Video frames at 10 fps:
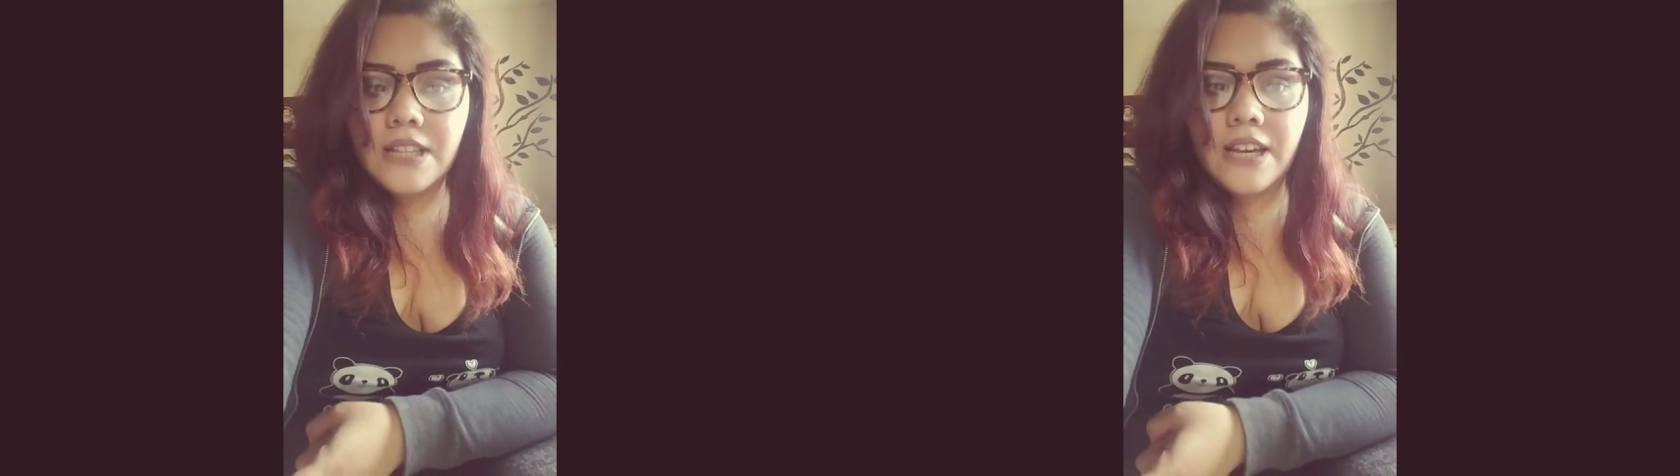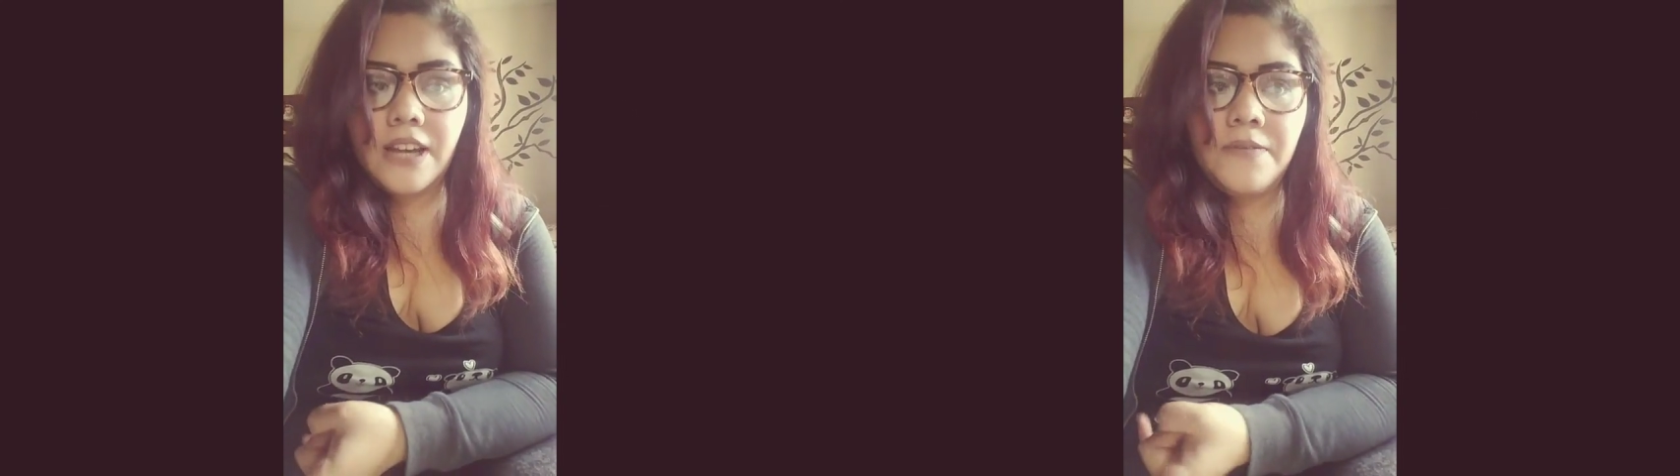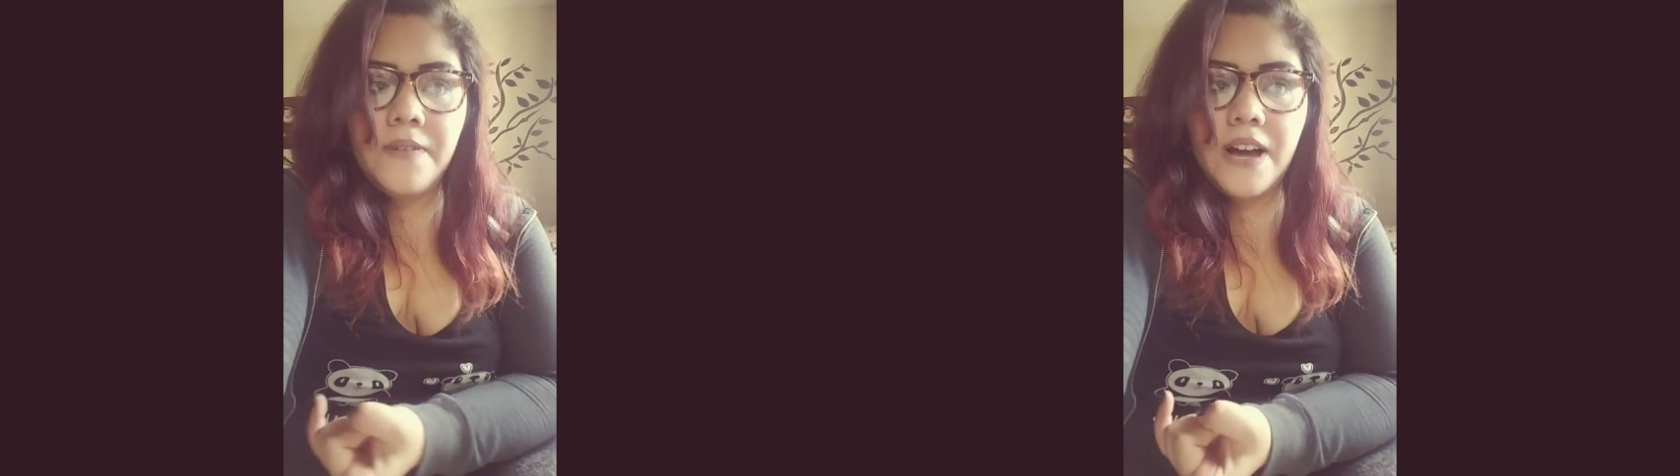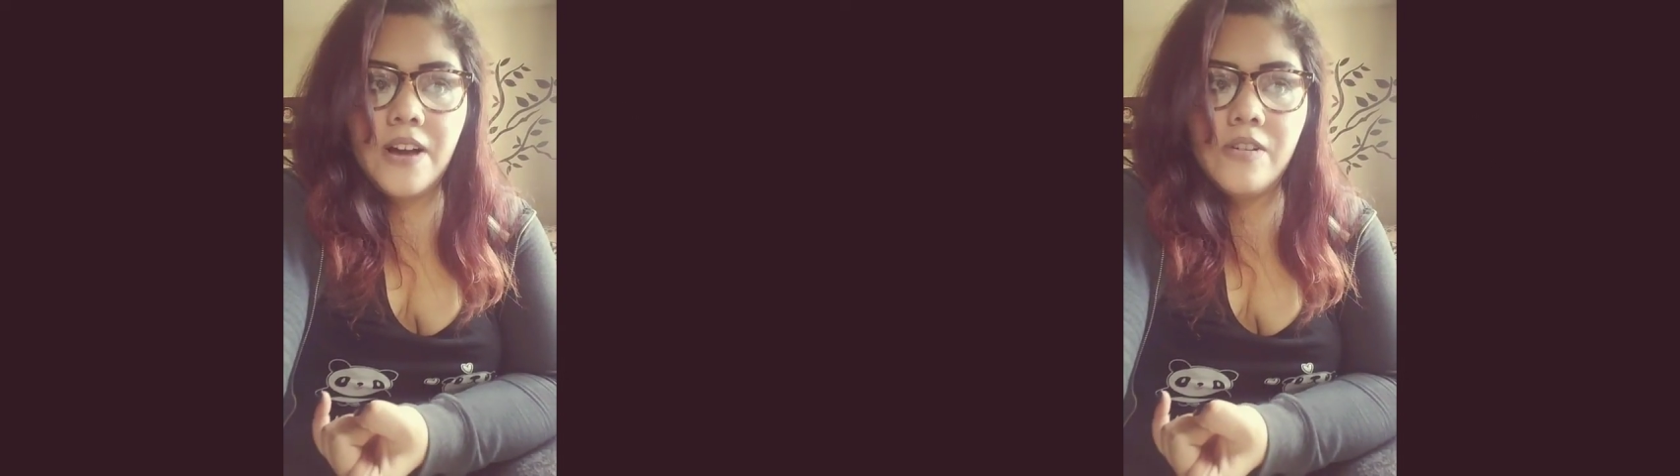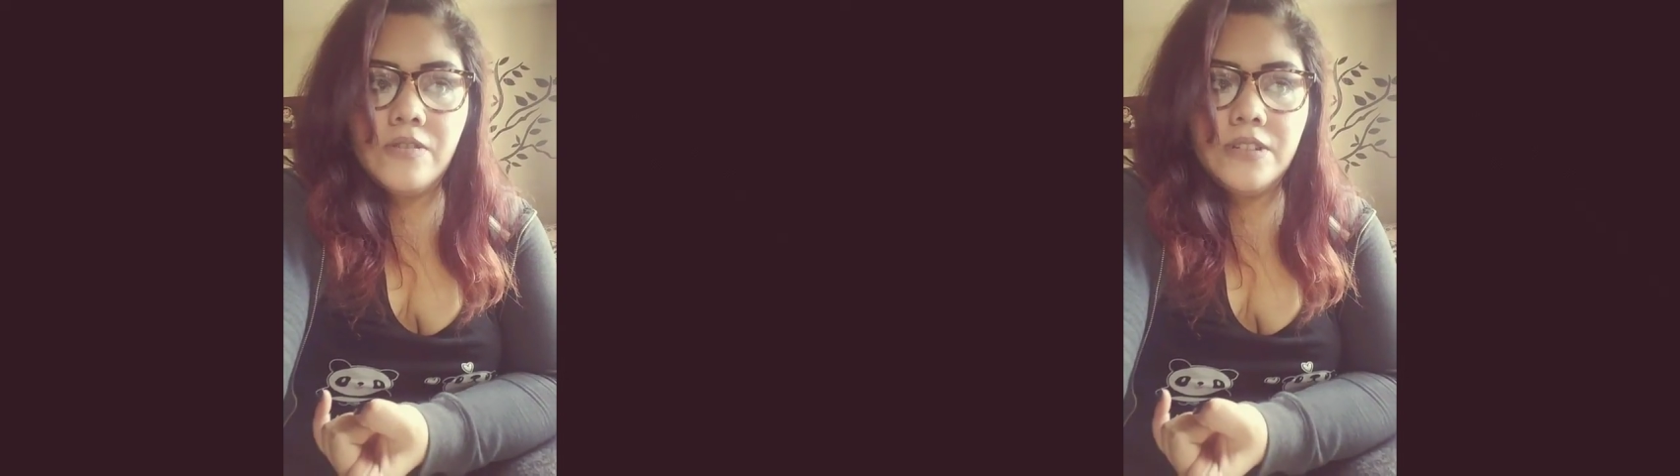Like I
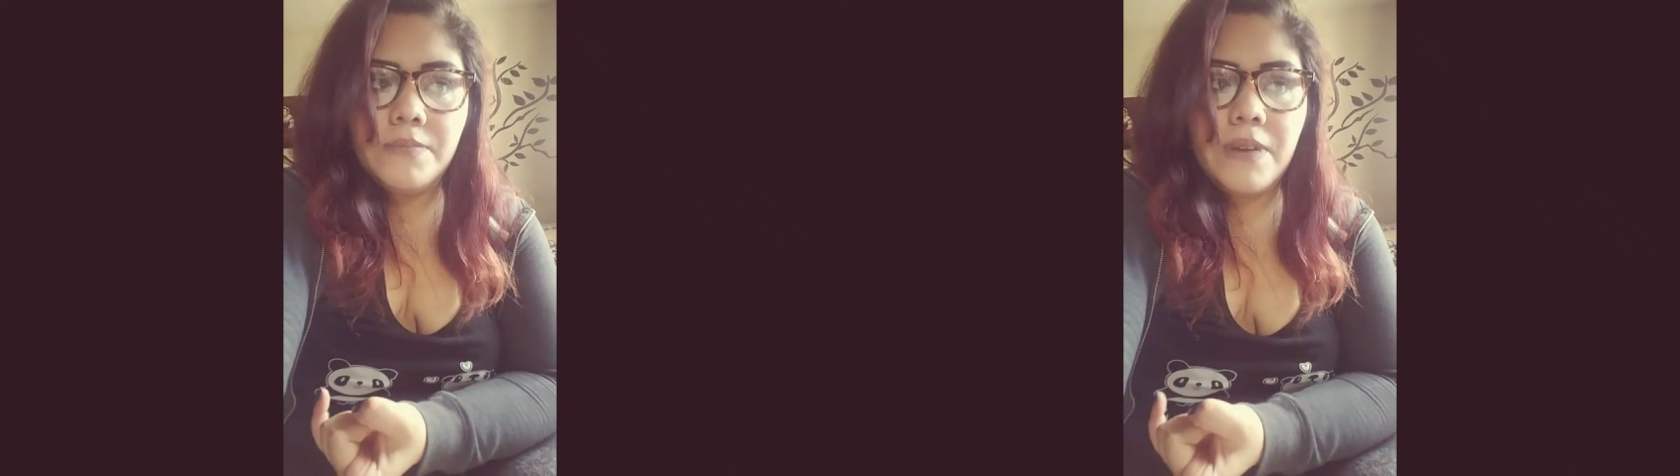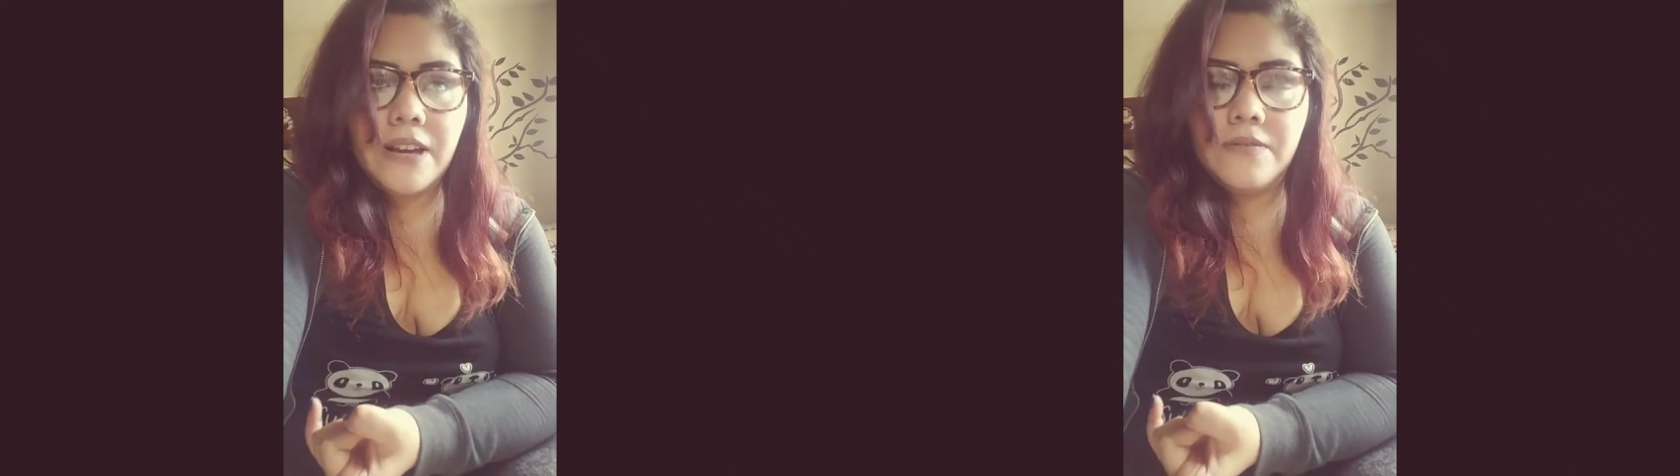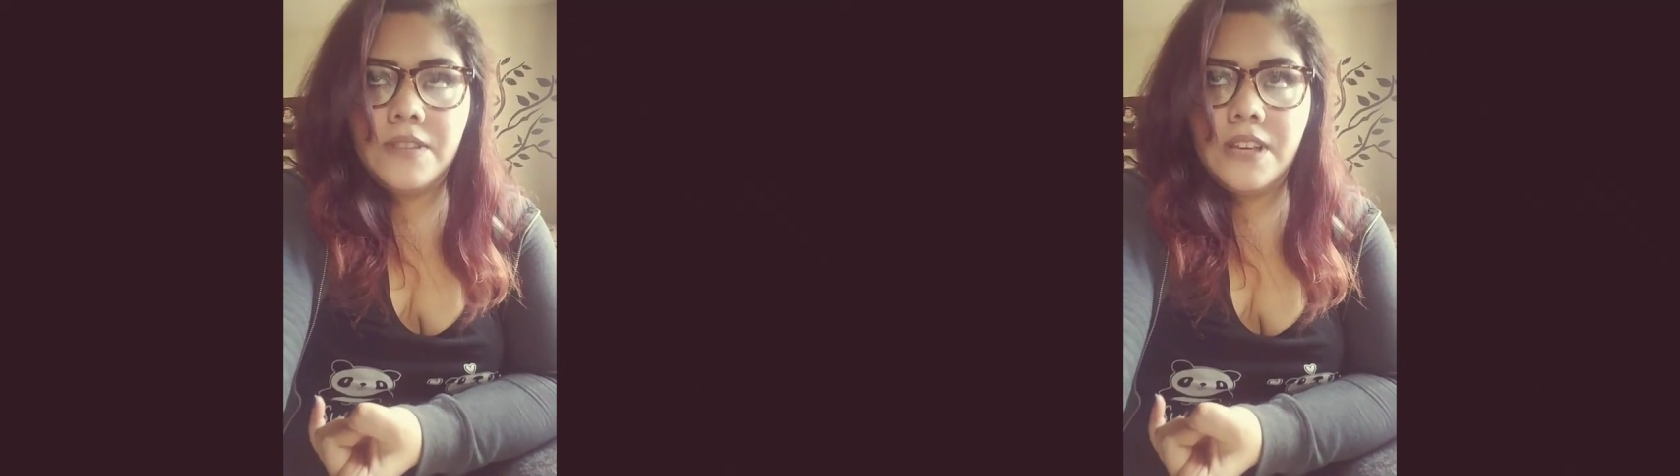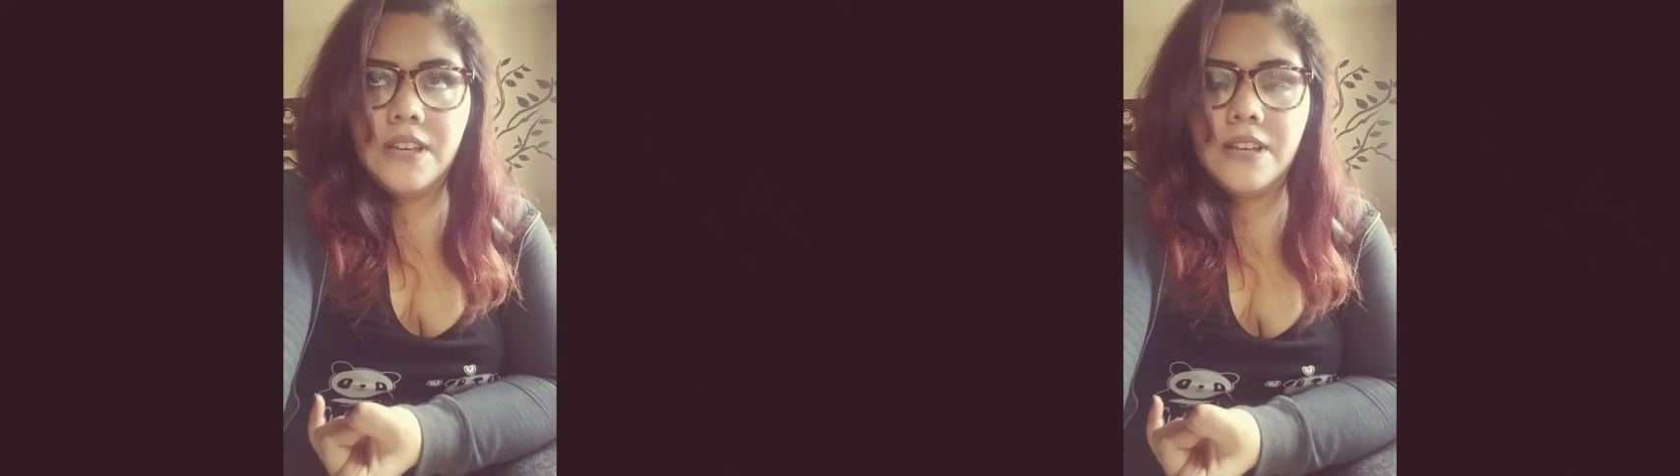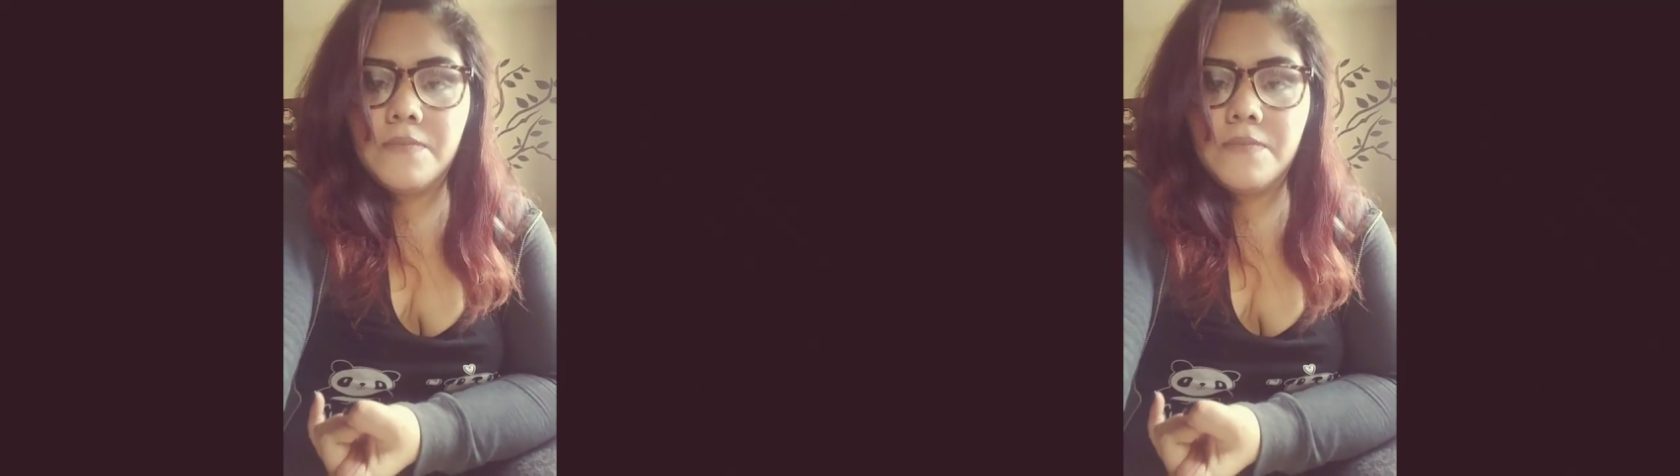found a pack of the